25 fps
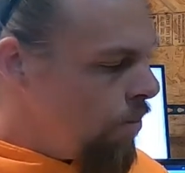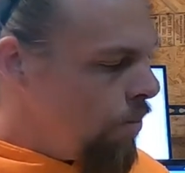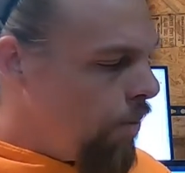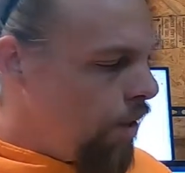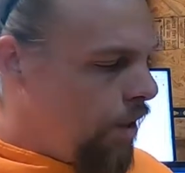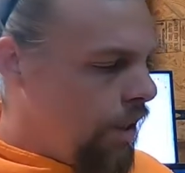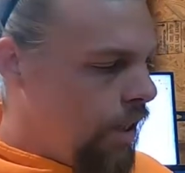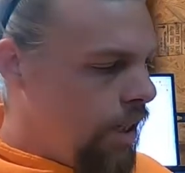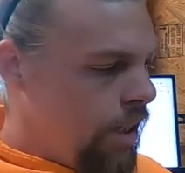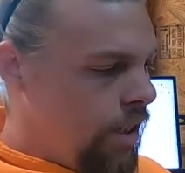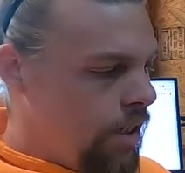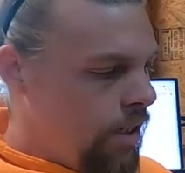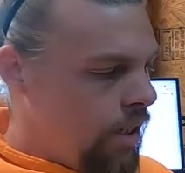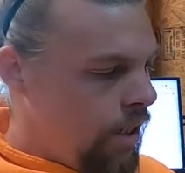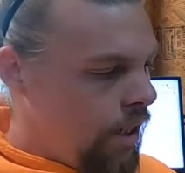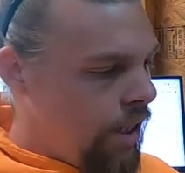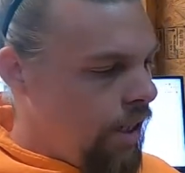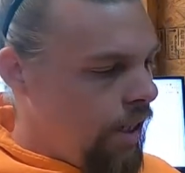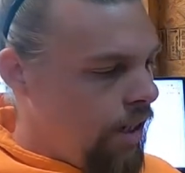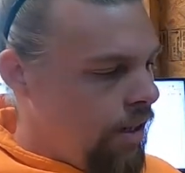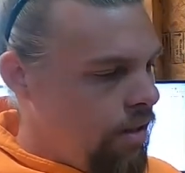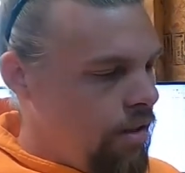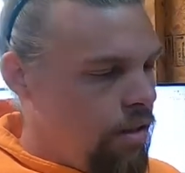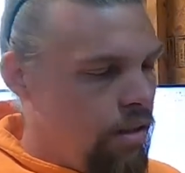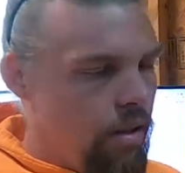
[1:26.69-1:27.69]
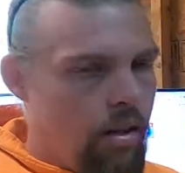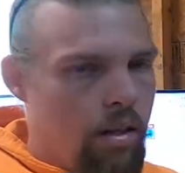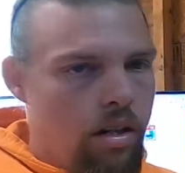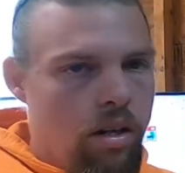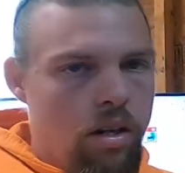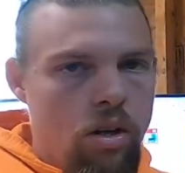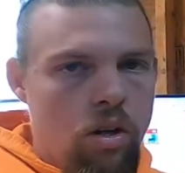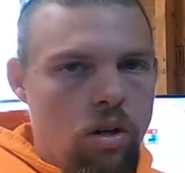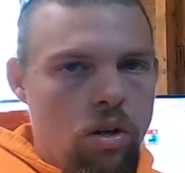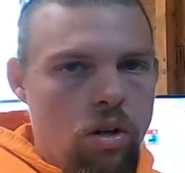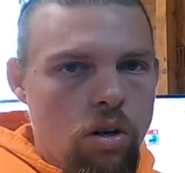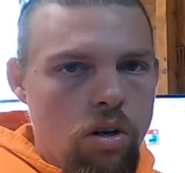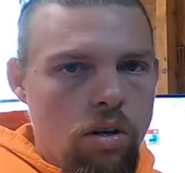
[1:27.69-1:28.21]
But these things
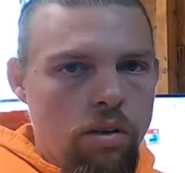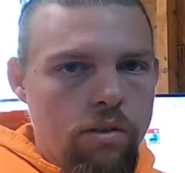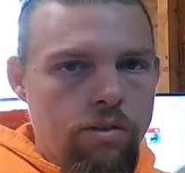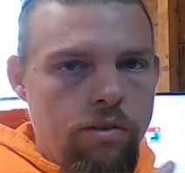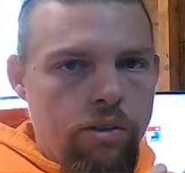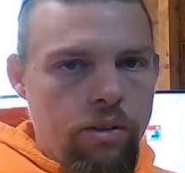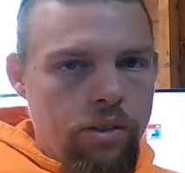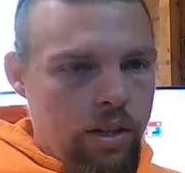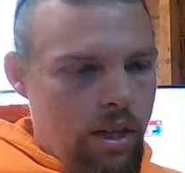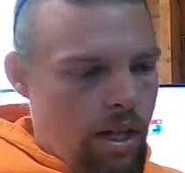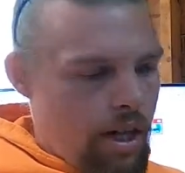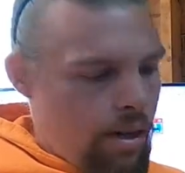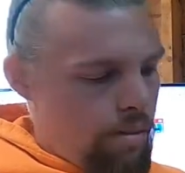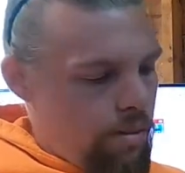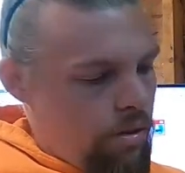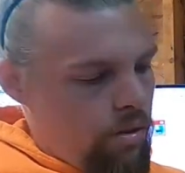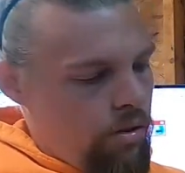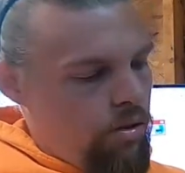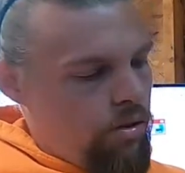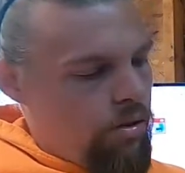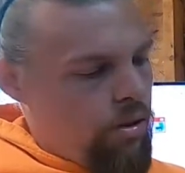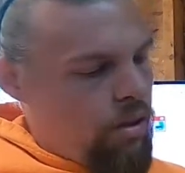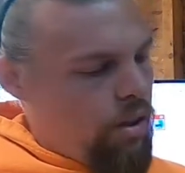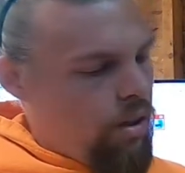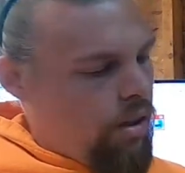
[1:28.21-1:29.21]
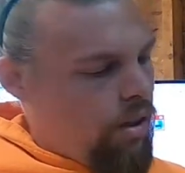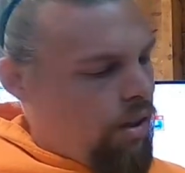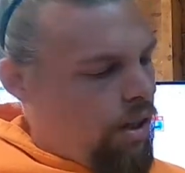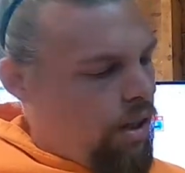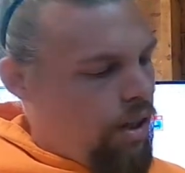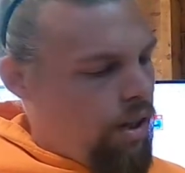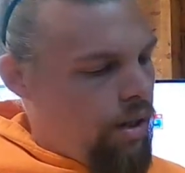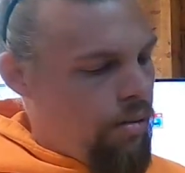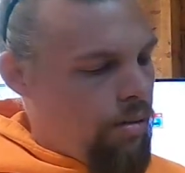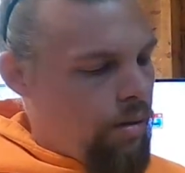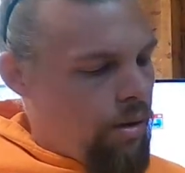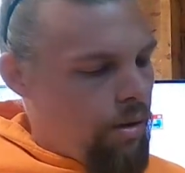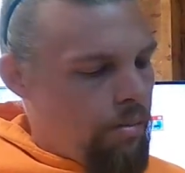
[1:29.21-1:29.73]
are phenomenal.
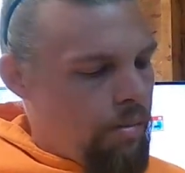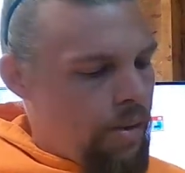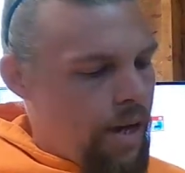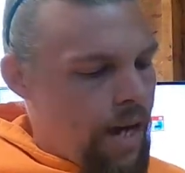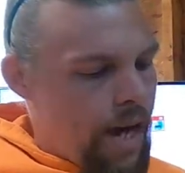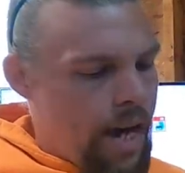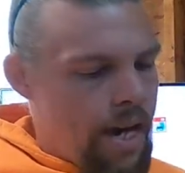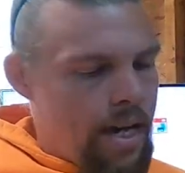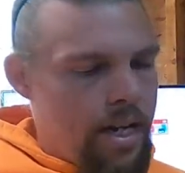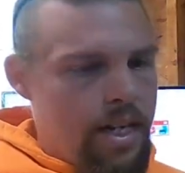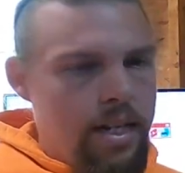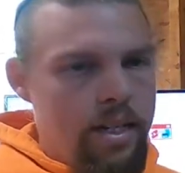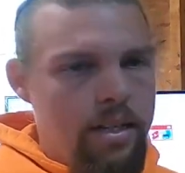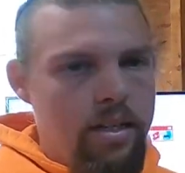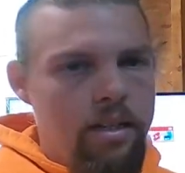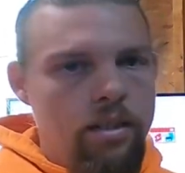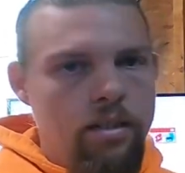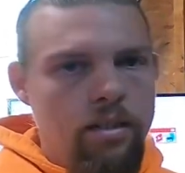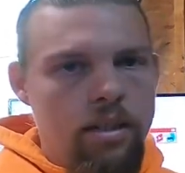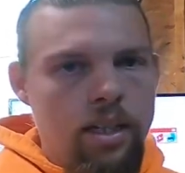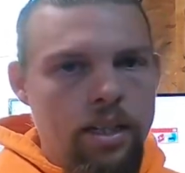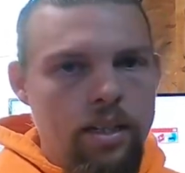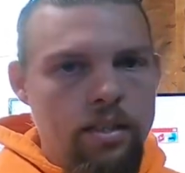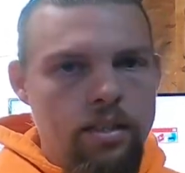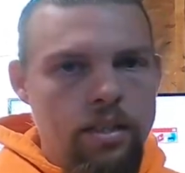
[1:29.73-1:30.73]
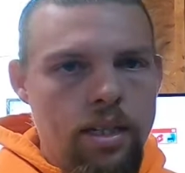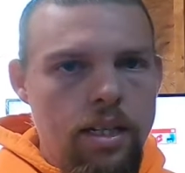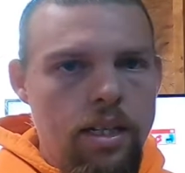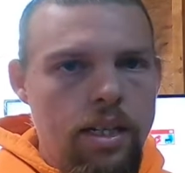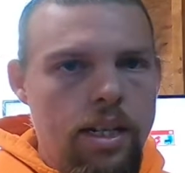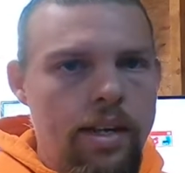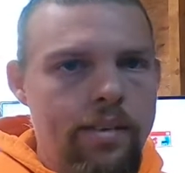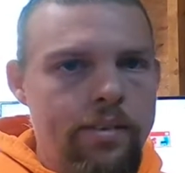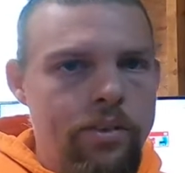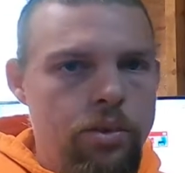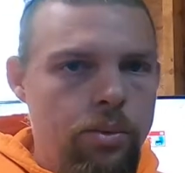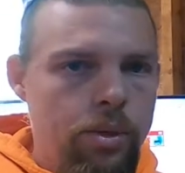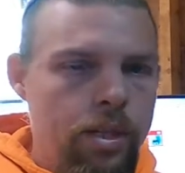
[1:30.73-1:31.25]
They're padded. Like I said,
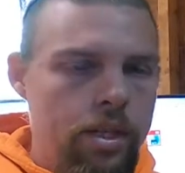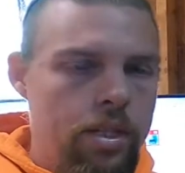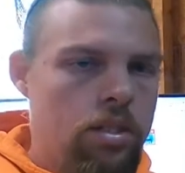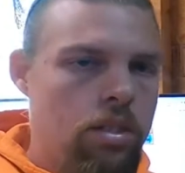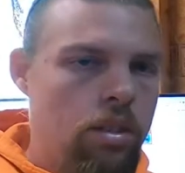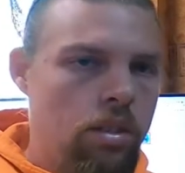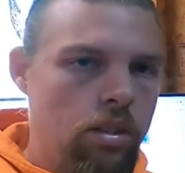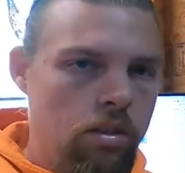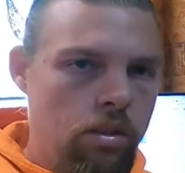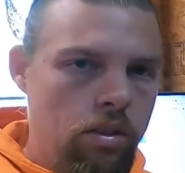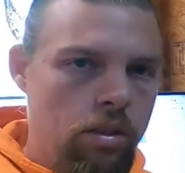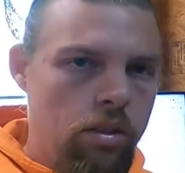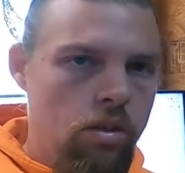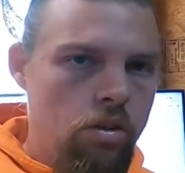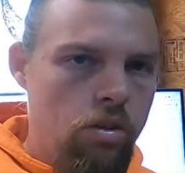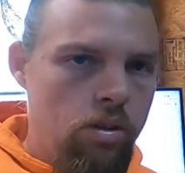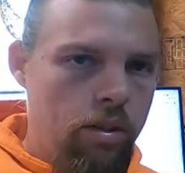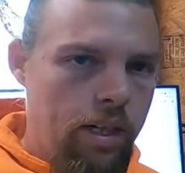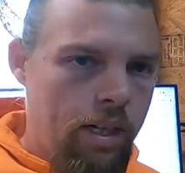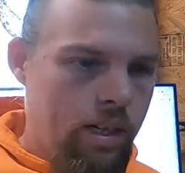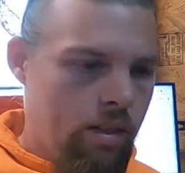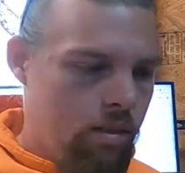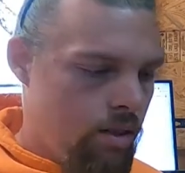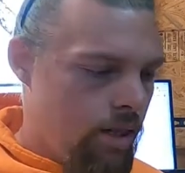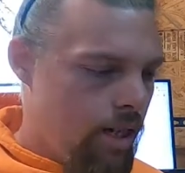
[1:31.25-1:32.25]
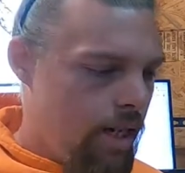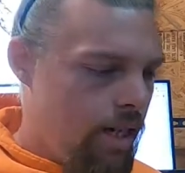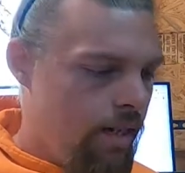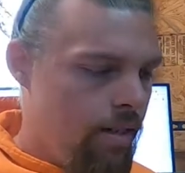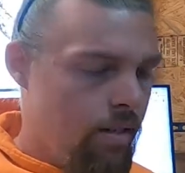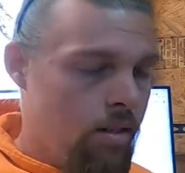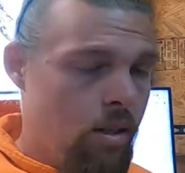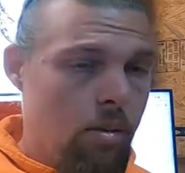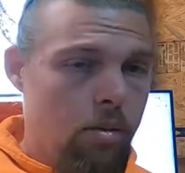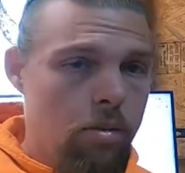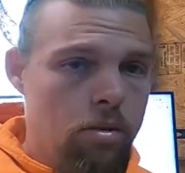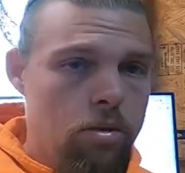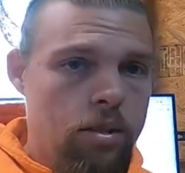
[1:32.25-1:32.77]
even when it's a little cool outside,
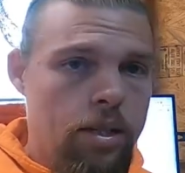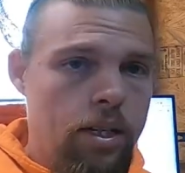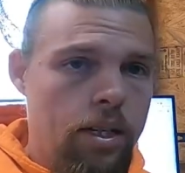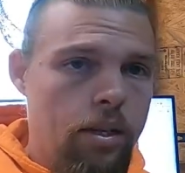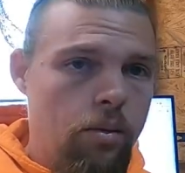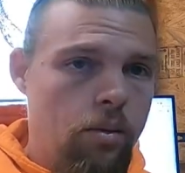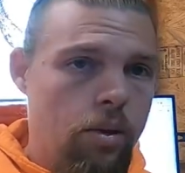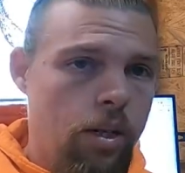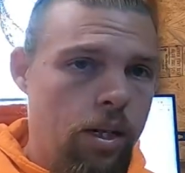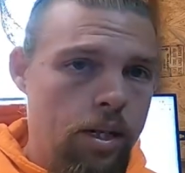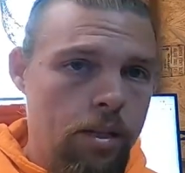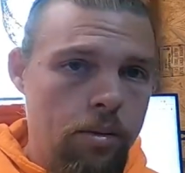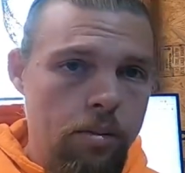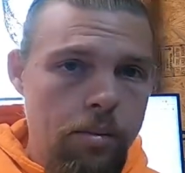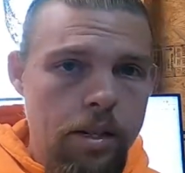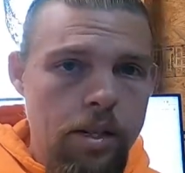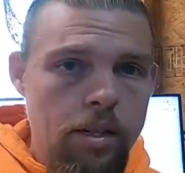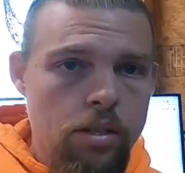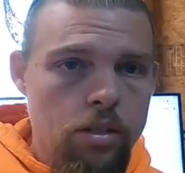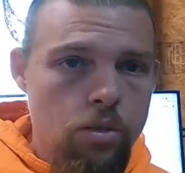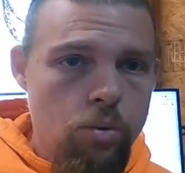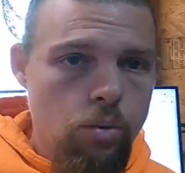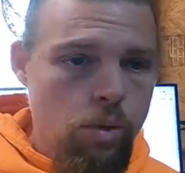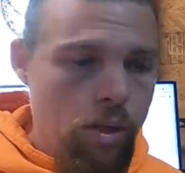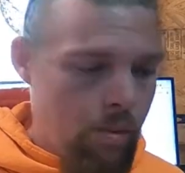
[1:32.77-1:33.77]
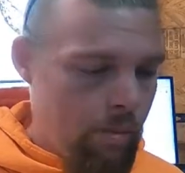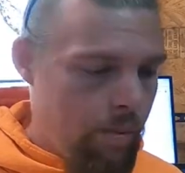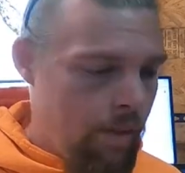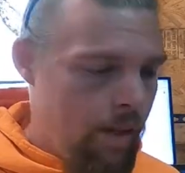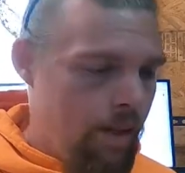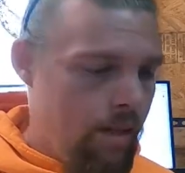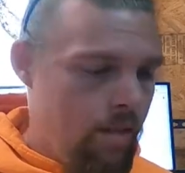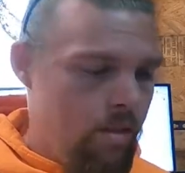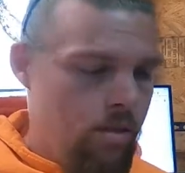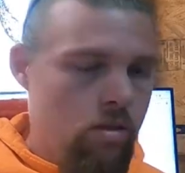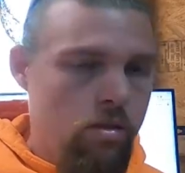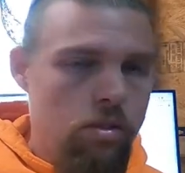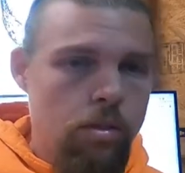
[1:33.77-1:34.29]
it's almost like wearing a pair of
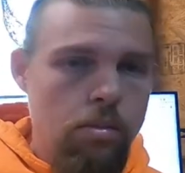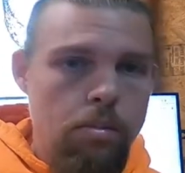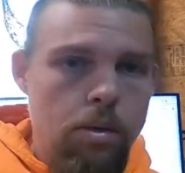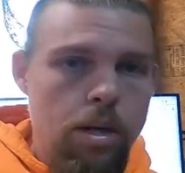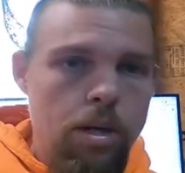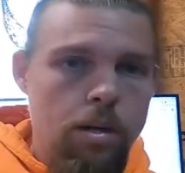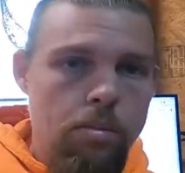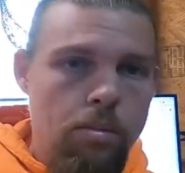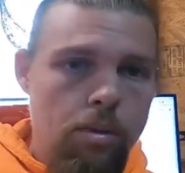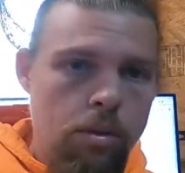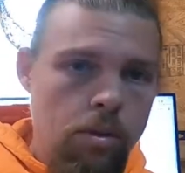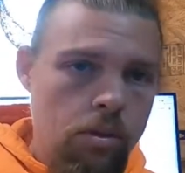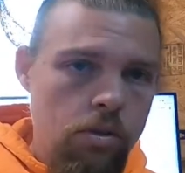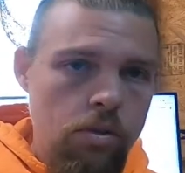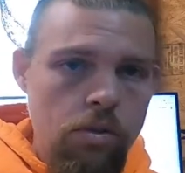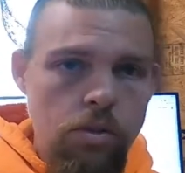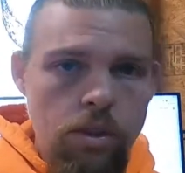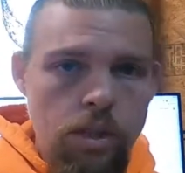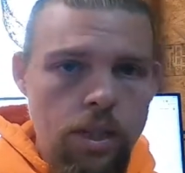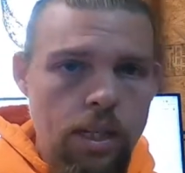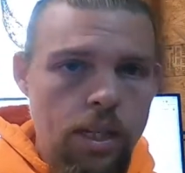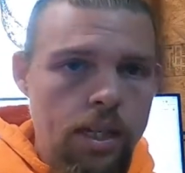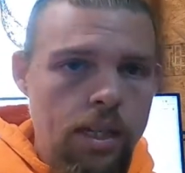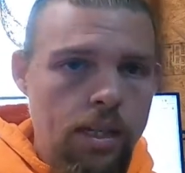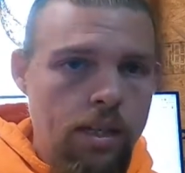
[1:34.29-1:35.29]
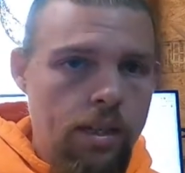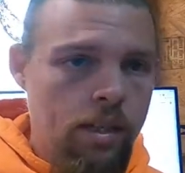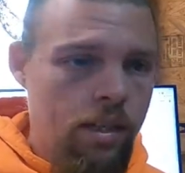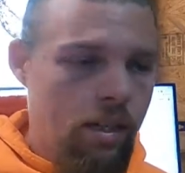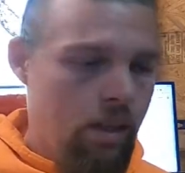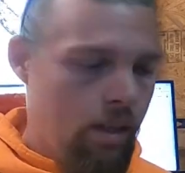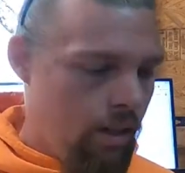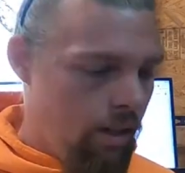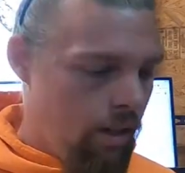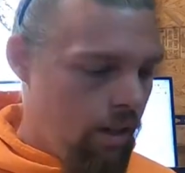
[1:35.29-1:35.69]
sweatpants on the bottom part of your leg.